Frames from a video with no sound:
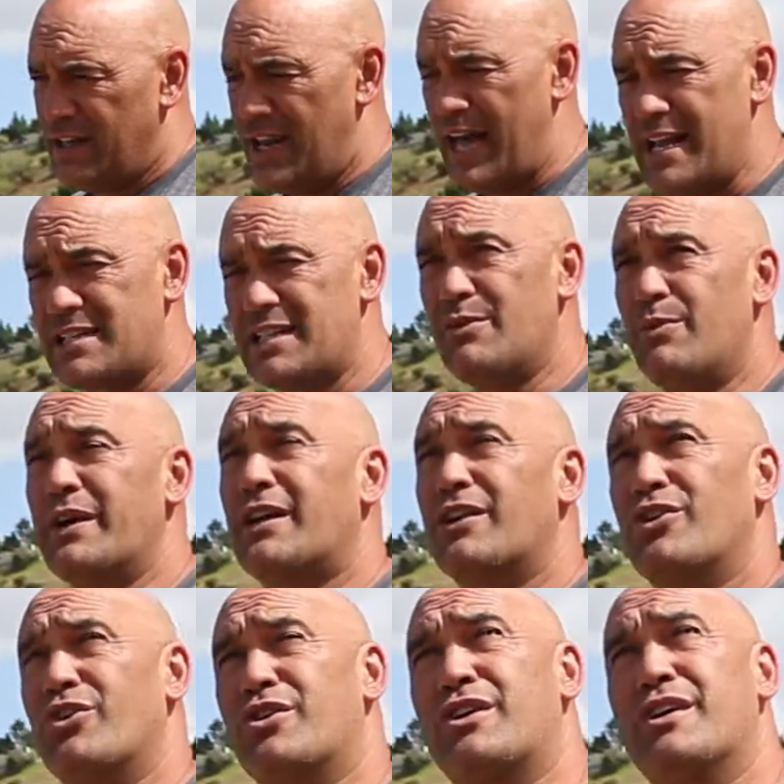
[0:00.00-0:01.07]
Lastly, we
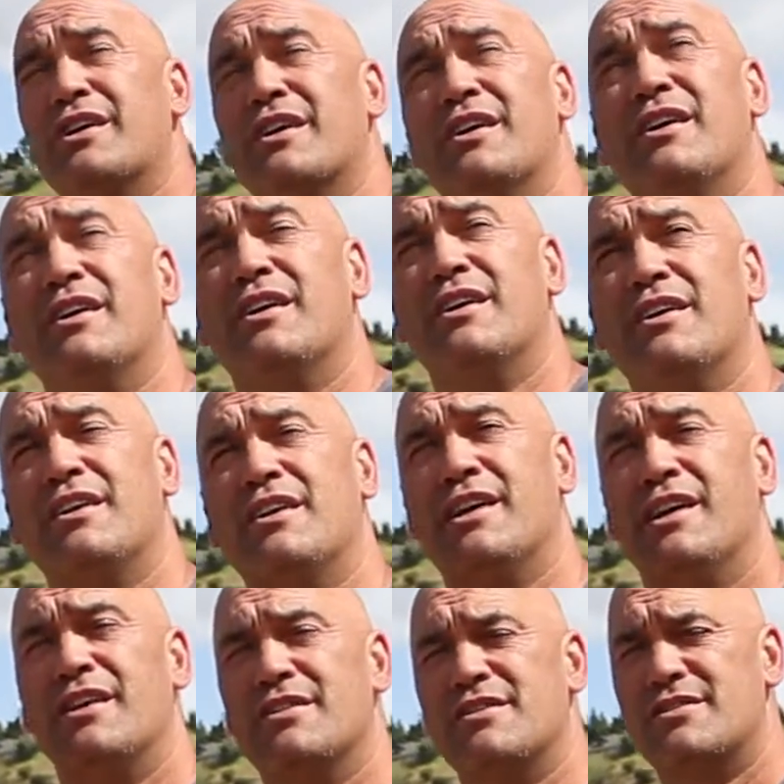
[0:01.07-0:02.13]
can look
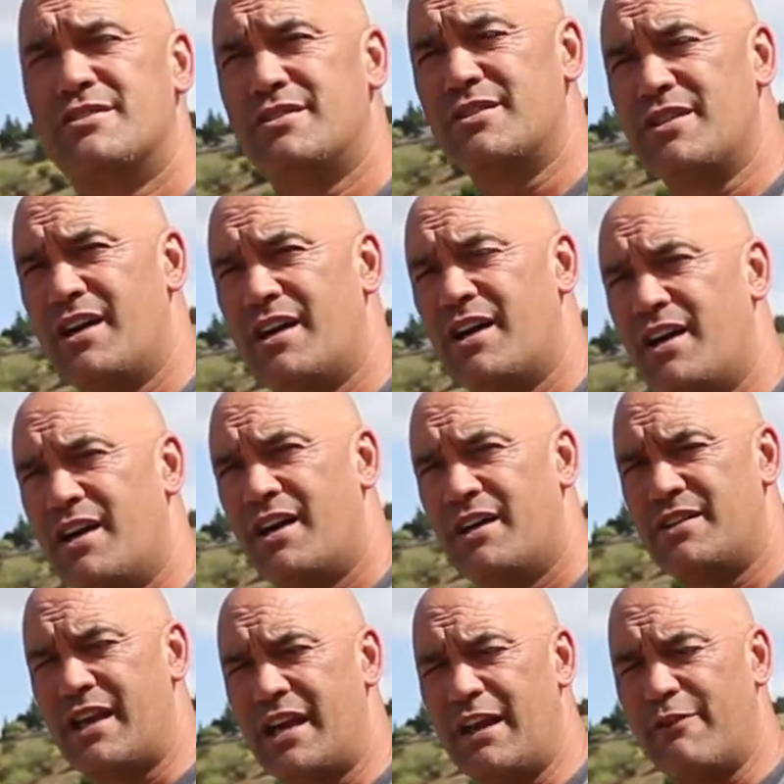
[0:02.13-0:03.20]
to
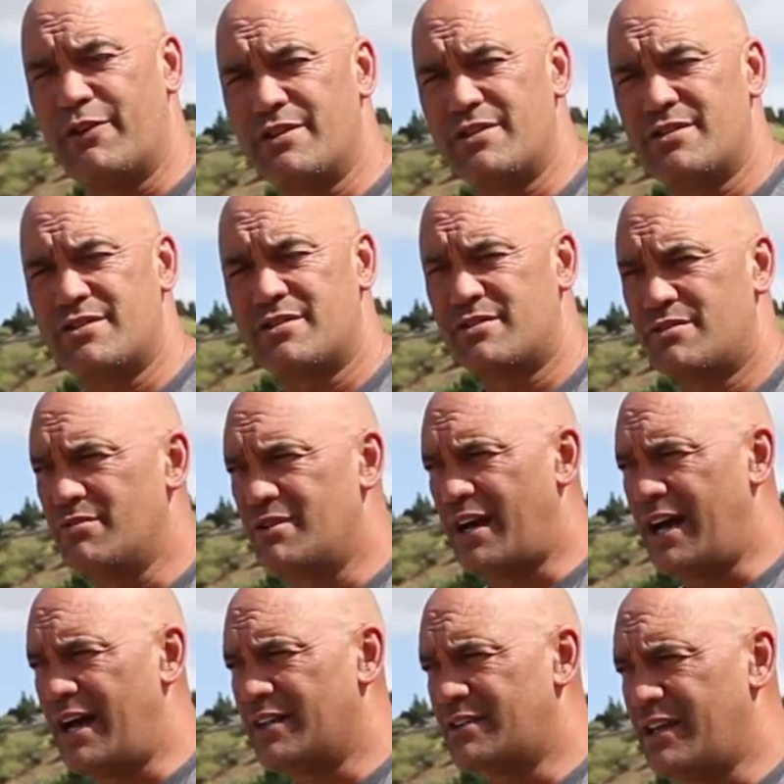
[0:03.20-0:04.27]
the heavens, to the
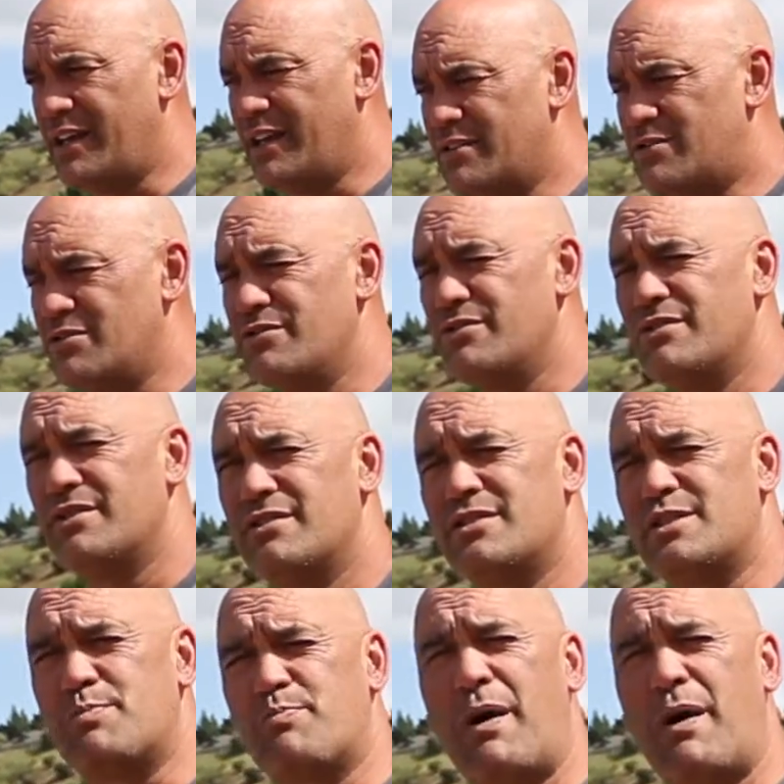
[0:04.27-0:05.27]
ātea, to this,